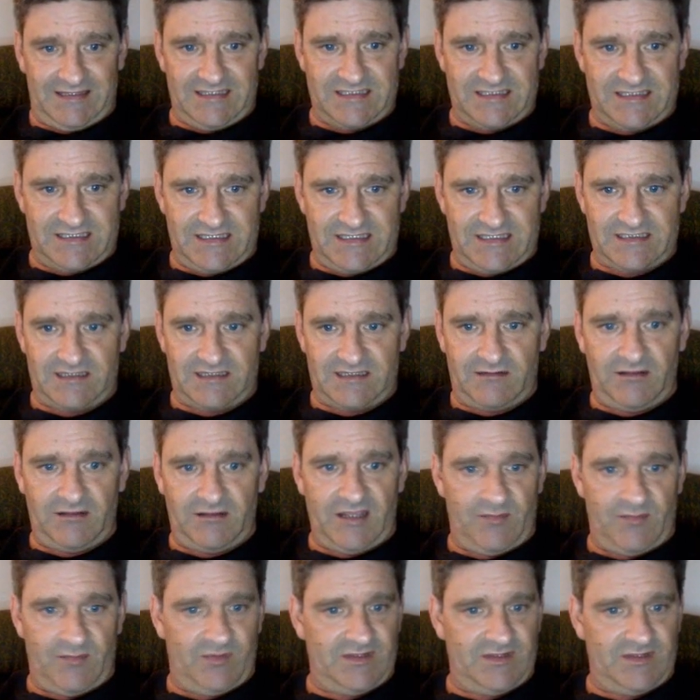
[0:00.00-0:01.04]
This, this
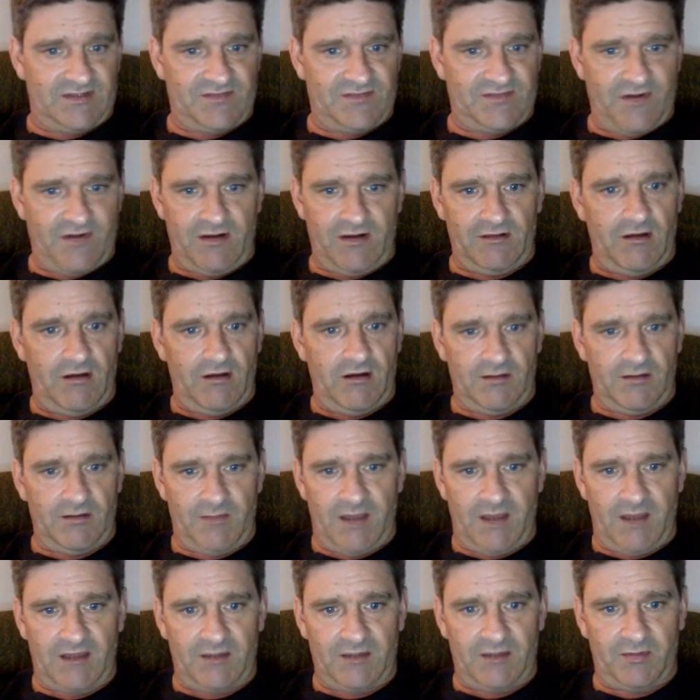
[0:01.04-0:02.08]
clip, and it's very long.
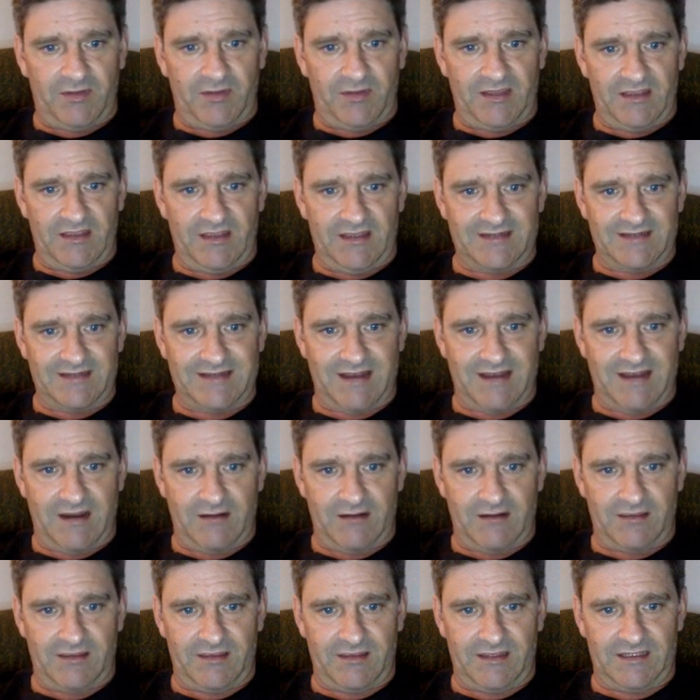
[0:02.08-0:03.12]
I'm not going to play the
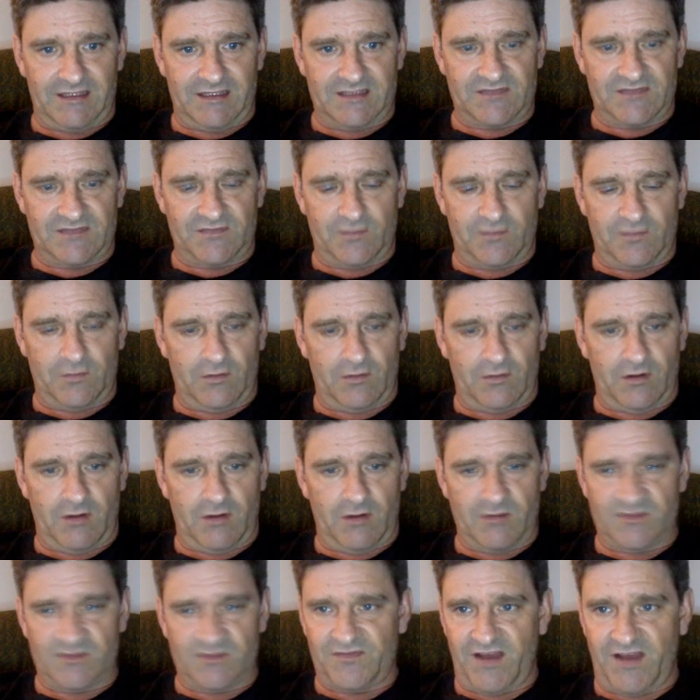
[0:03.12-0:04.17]
entire thing. It's four,
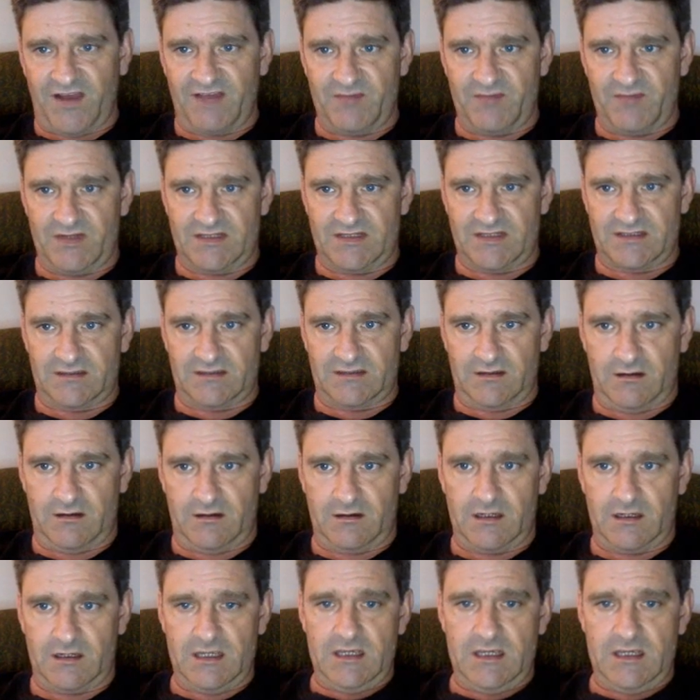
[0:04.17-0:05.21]
almost five minutes
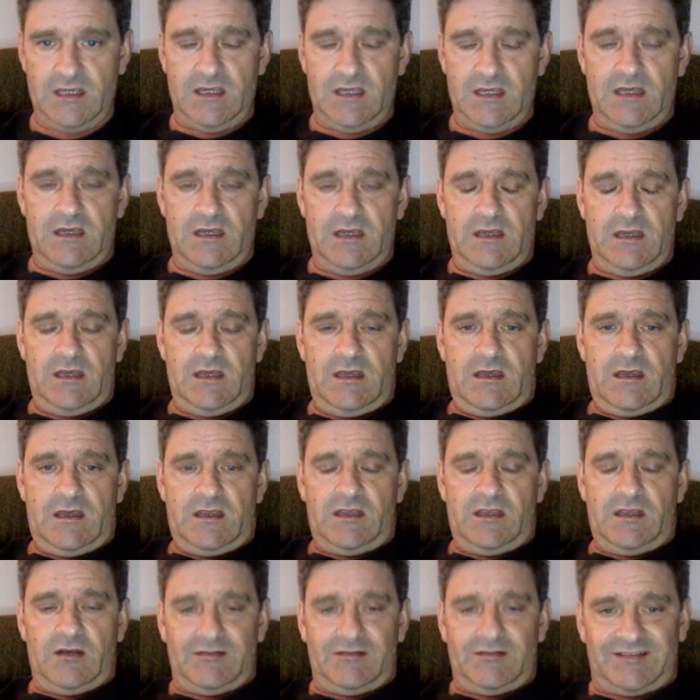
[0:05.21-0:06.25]
long
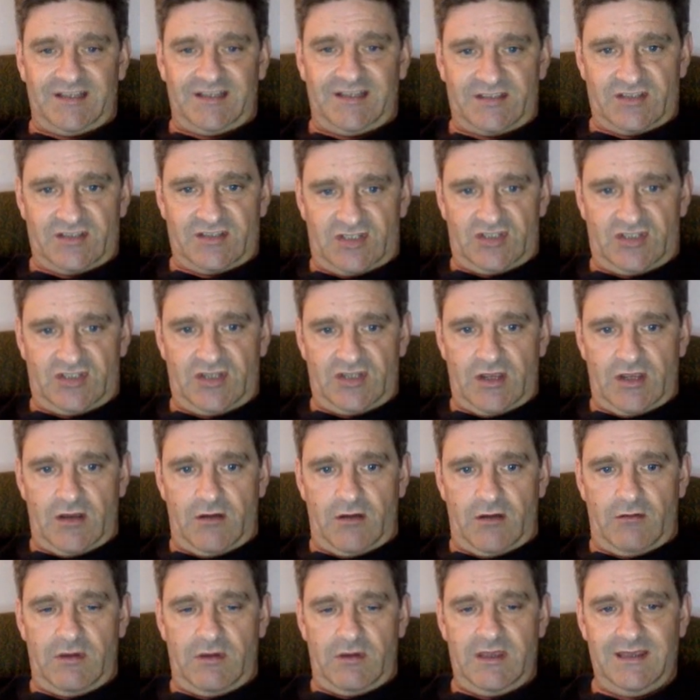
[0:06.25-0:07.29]
you know, it doesn't
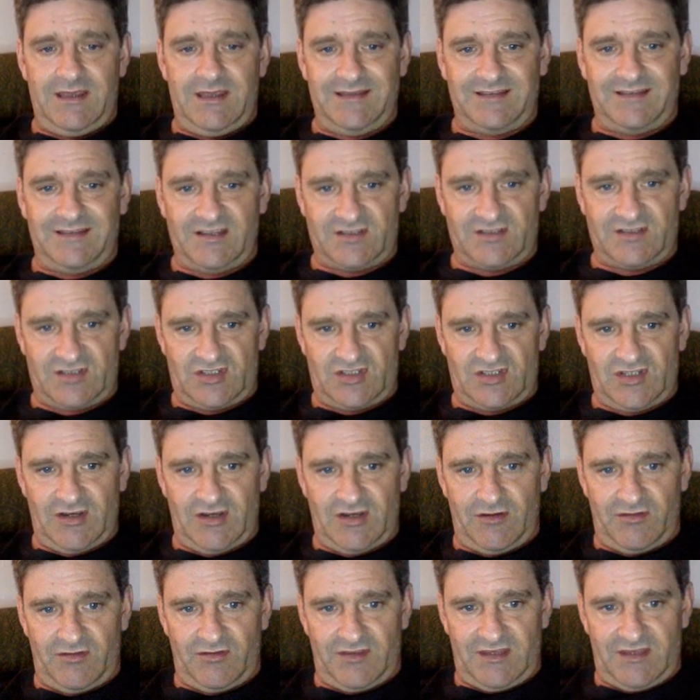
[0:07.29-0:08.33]
show it doesn't
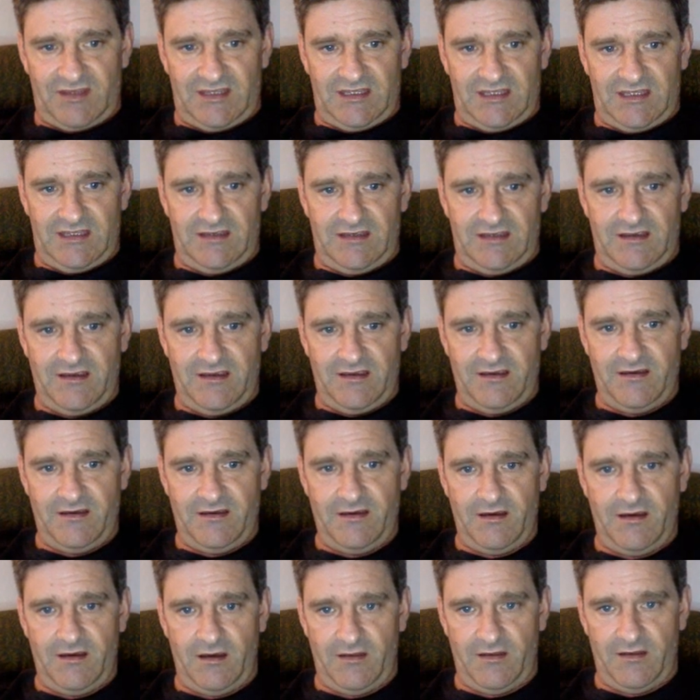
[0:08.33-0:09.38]
show the
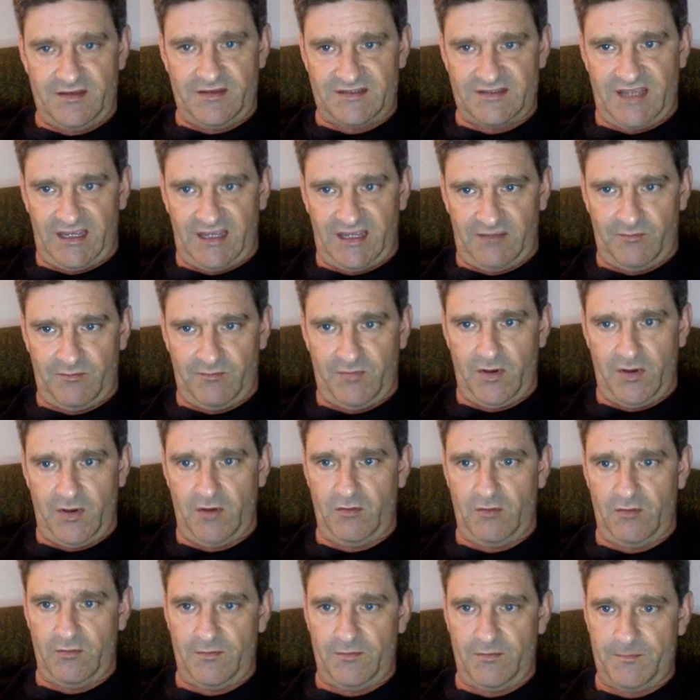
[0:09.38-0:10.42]
uh, the second
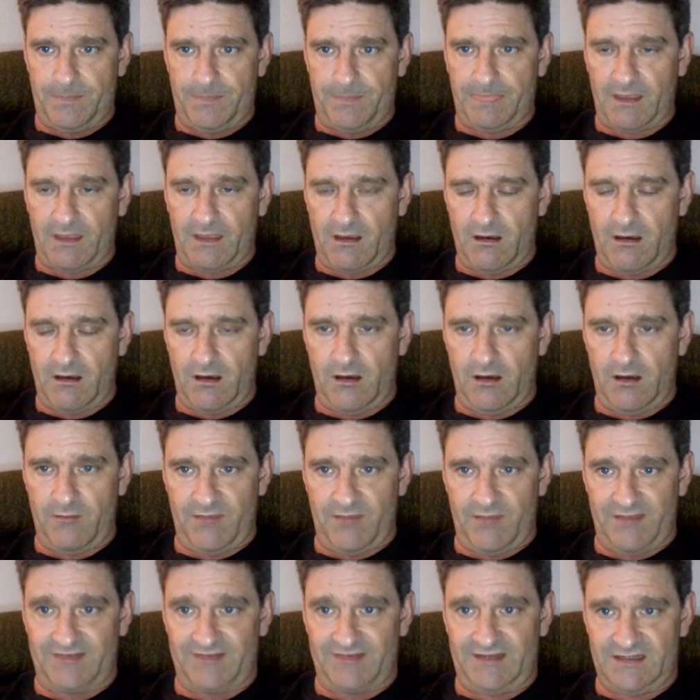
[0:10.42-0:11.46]
boat uh,
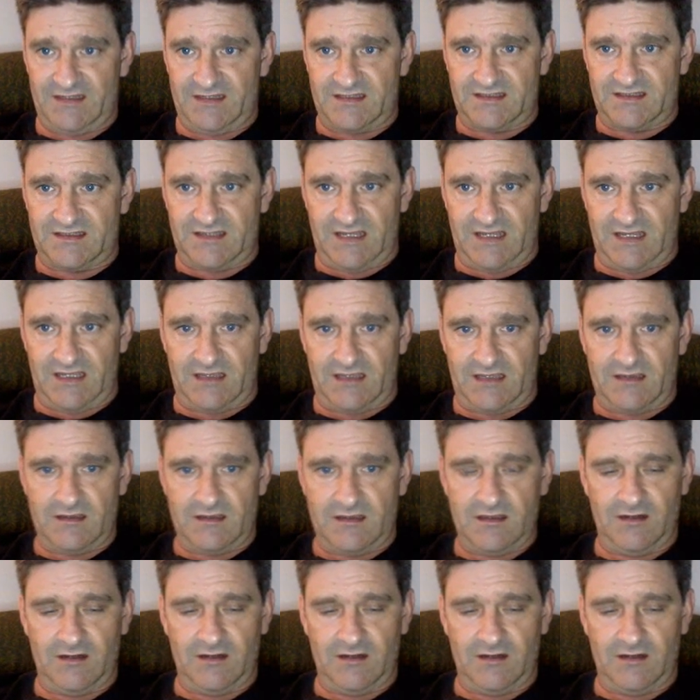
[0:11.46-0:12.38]
that did sink.